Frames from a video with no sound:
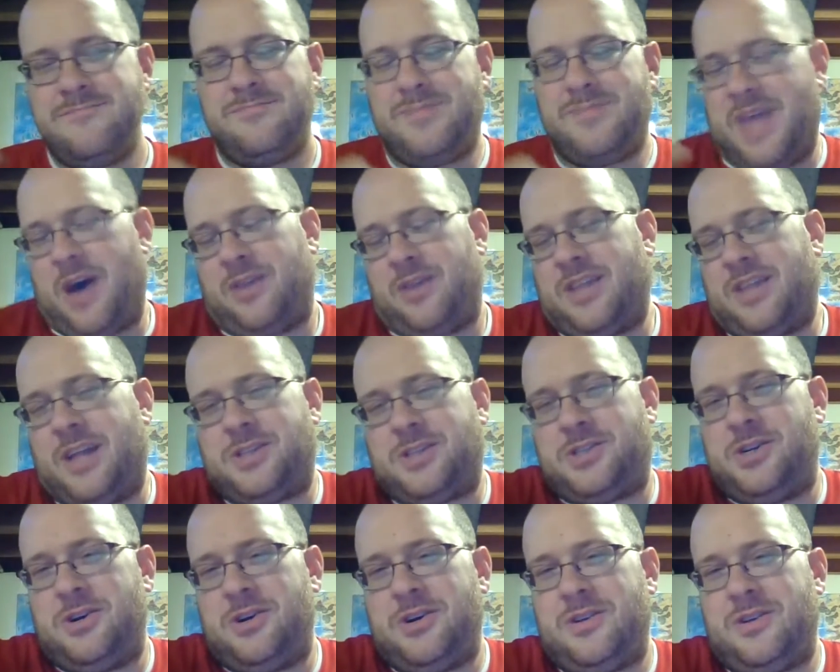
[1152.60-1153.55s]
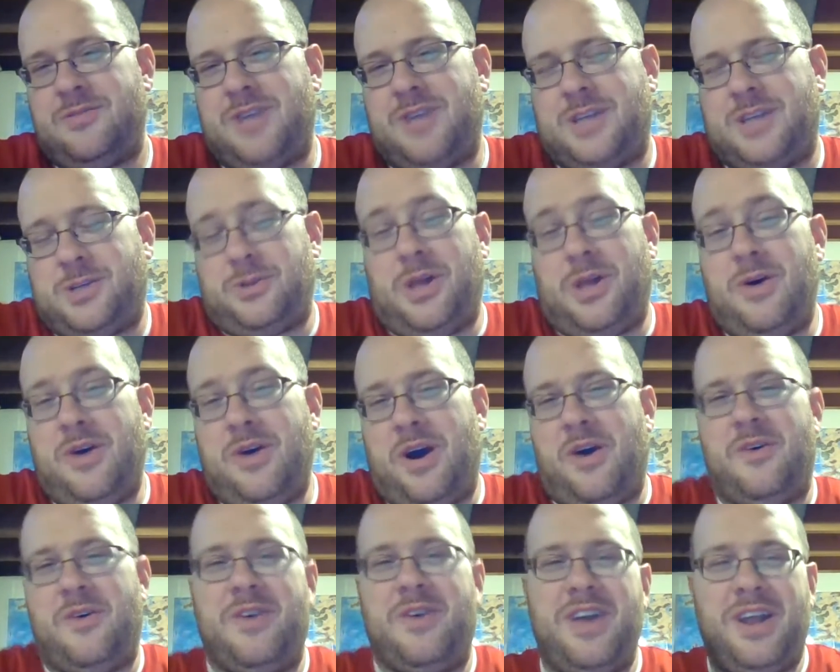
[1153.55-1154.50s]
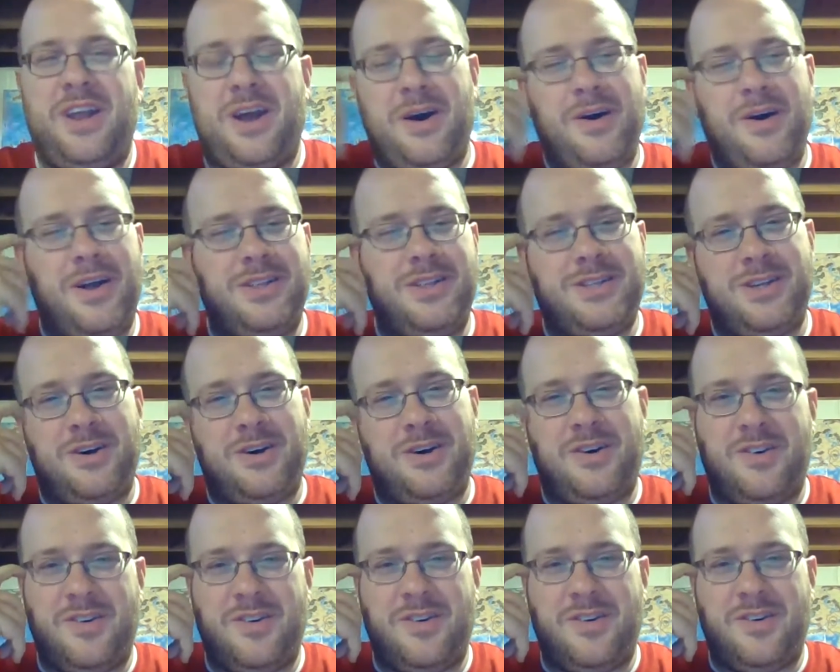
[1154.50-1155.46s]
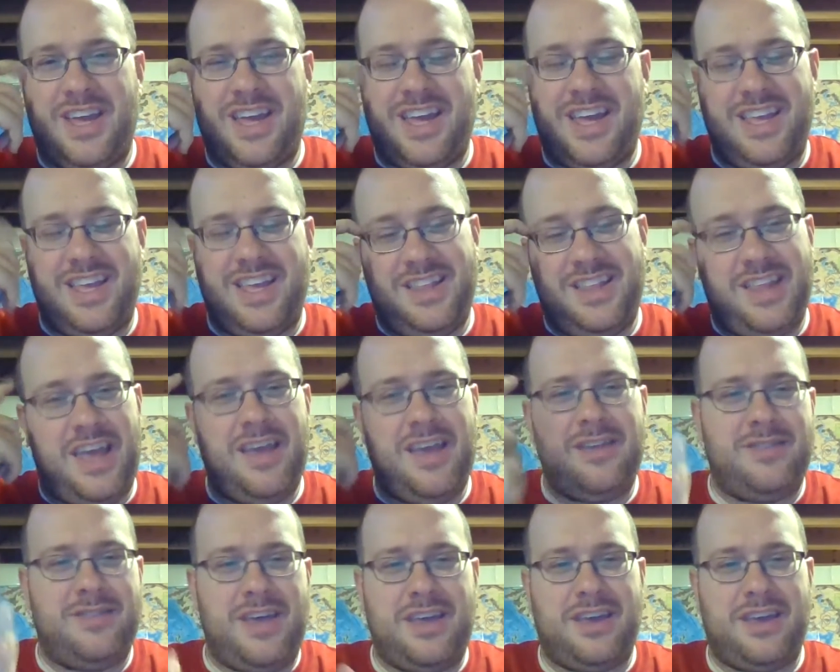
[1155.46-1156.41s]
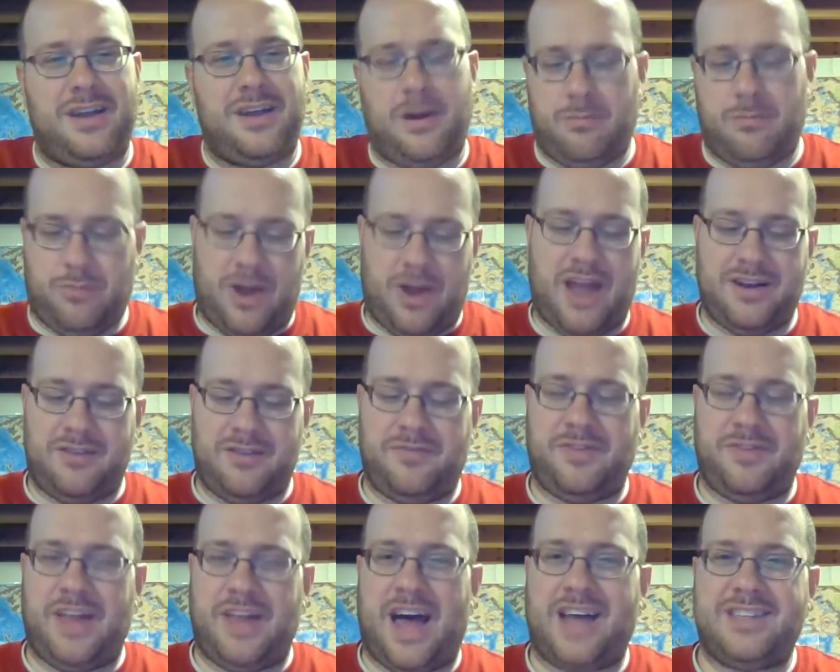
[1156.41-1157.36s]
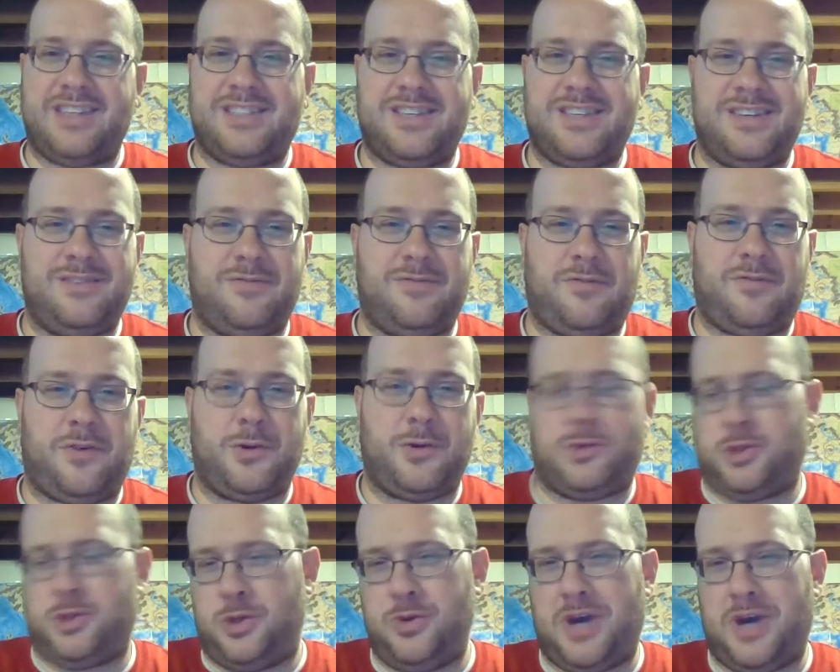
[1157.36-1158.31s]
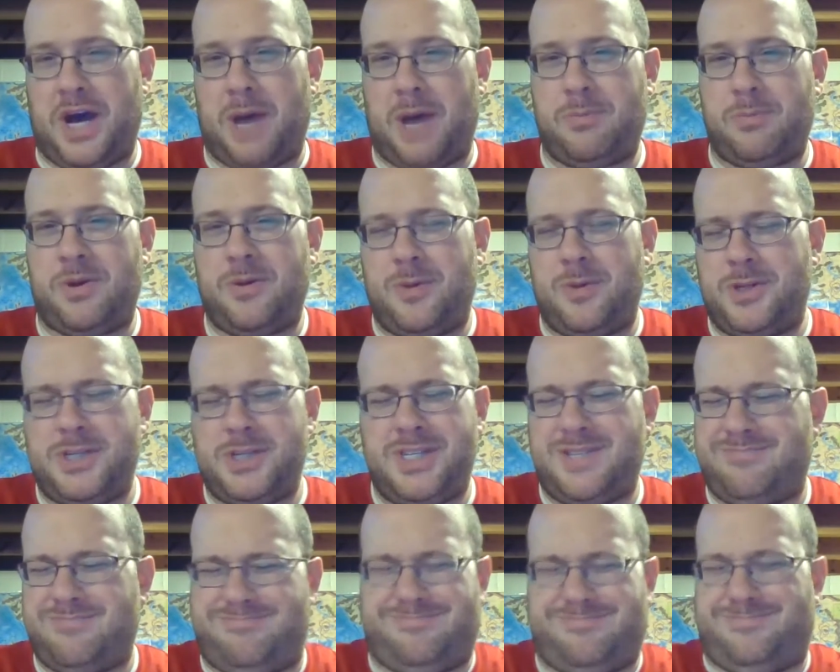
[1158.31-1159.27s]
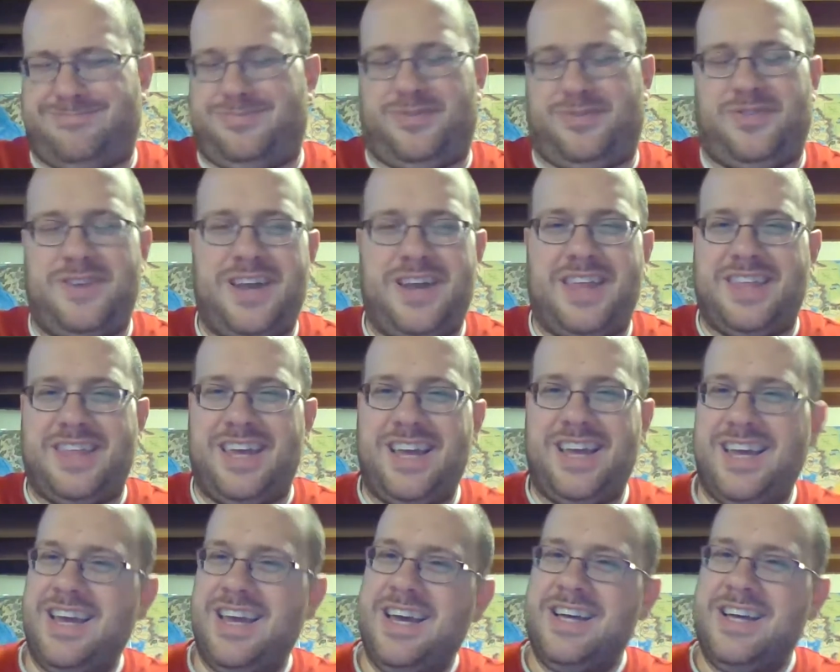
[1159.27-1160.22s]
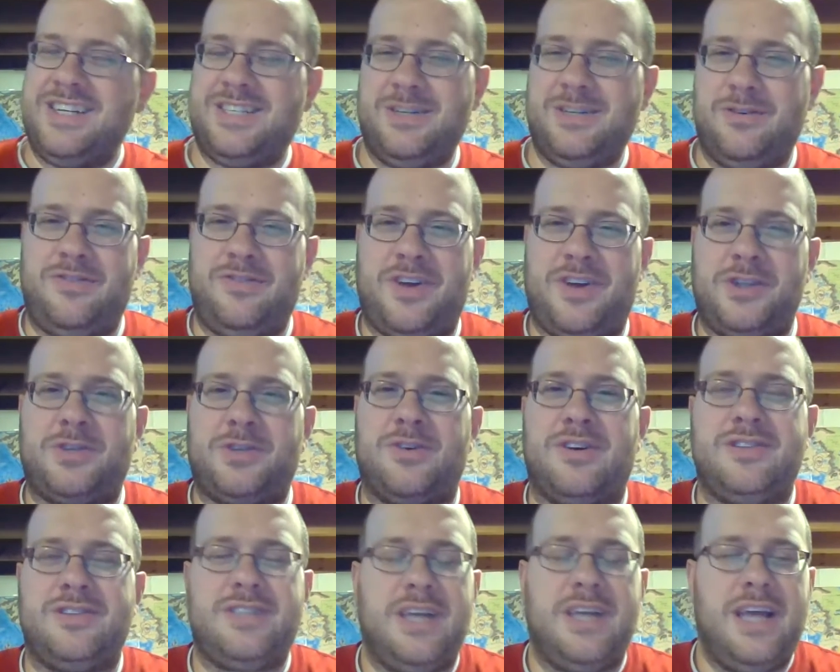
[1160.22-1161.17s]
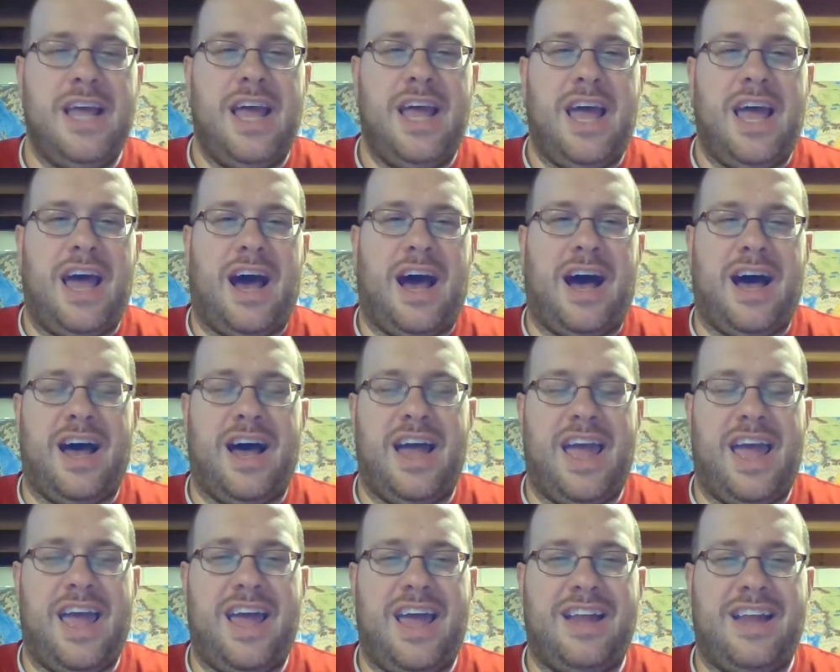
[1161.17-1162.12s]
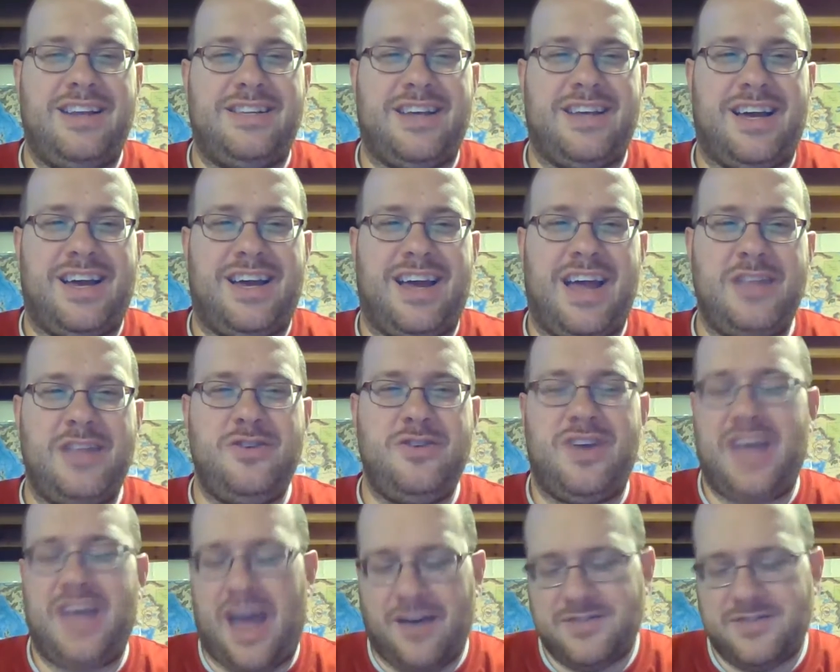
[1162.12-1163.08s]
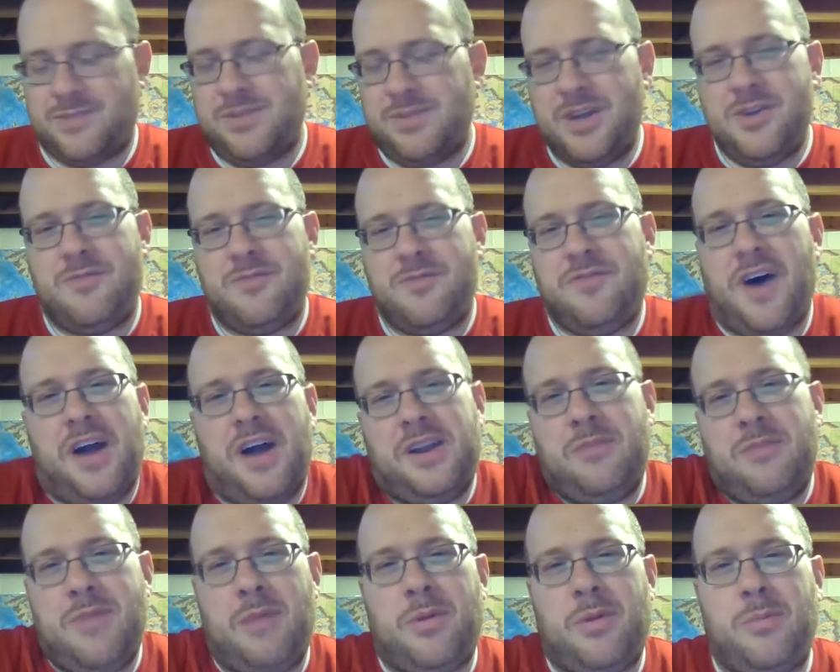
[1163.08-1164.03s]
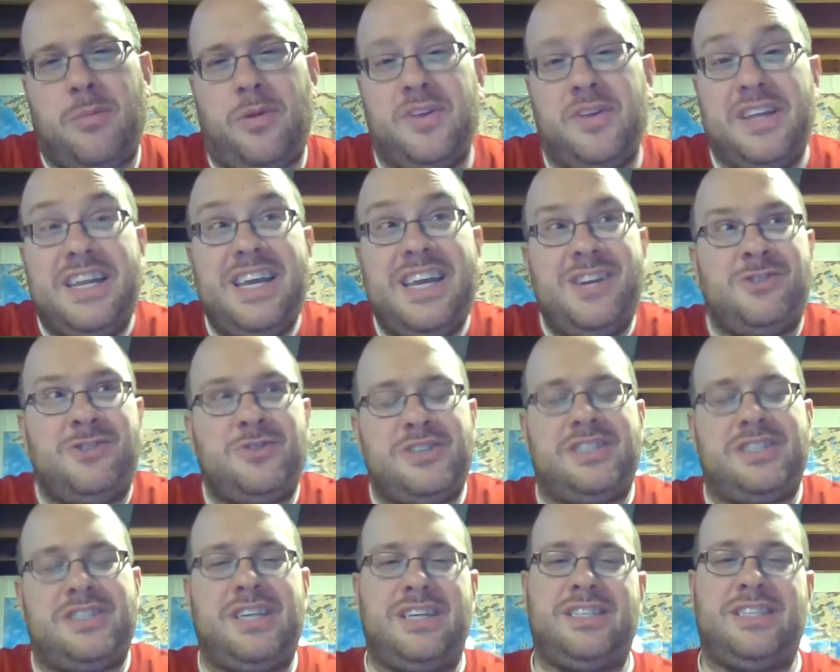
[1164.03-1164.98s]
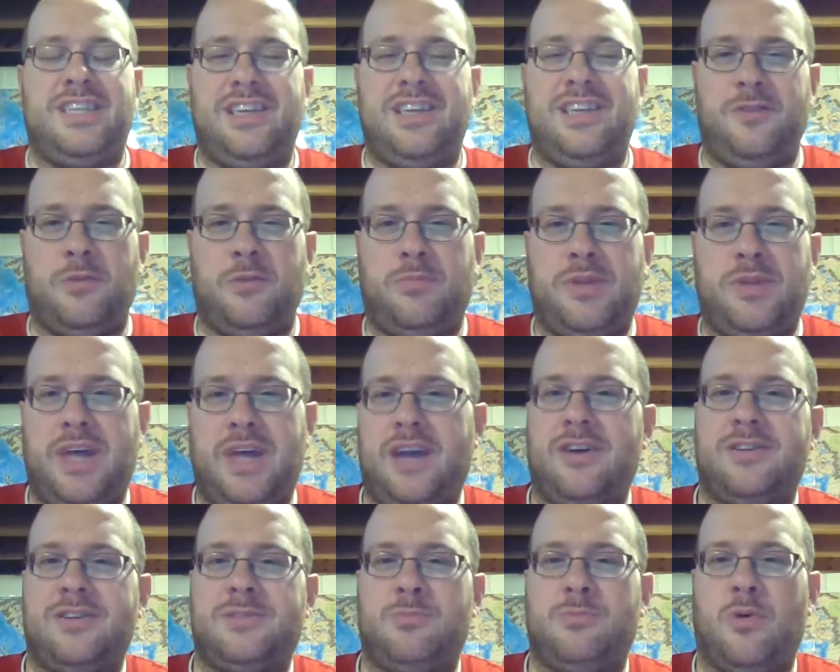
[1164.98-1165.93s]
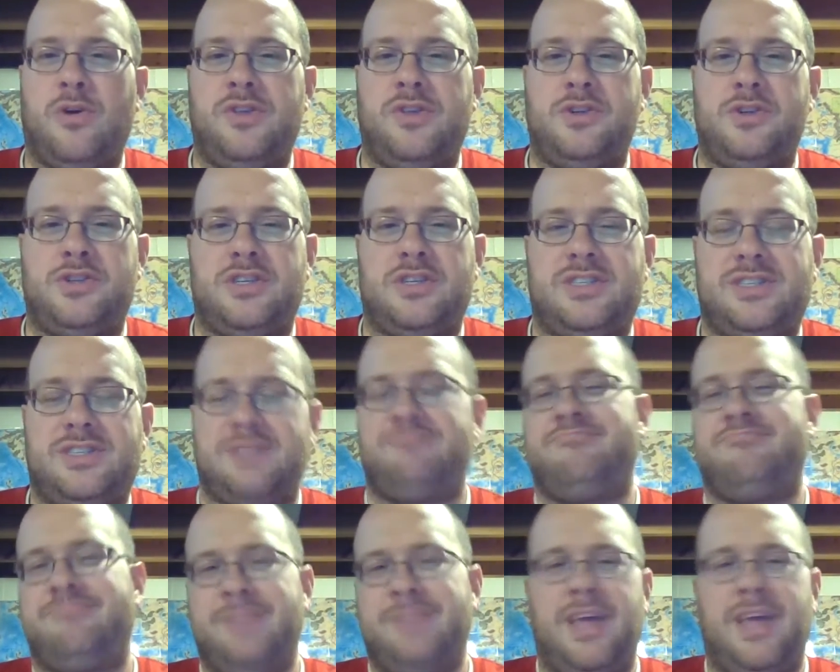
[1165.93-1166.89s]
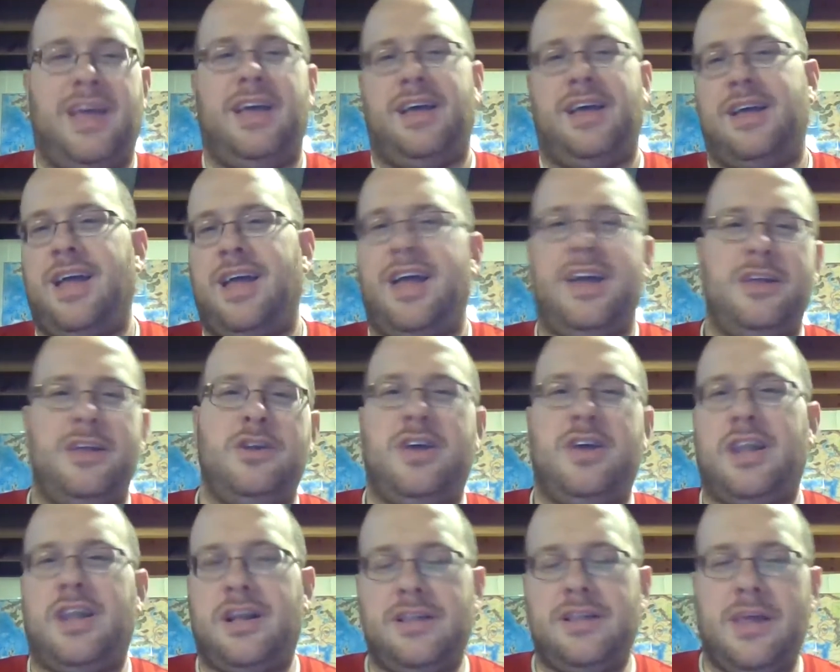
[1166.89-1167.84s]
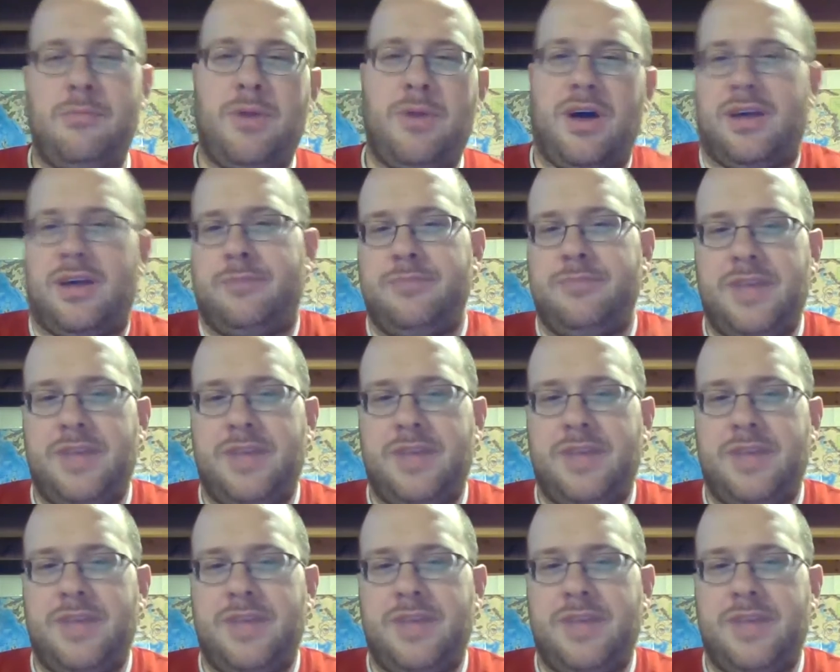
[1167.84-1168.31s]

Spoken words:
that's your logo, and so they get a branded flask for 2 copper, which is nothing to adventurers, and you have something fun and memorable and interesting to give your players more than just you get a clay mug.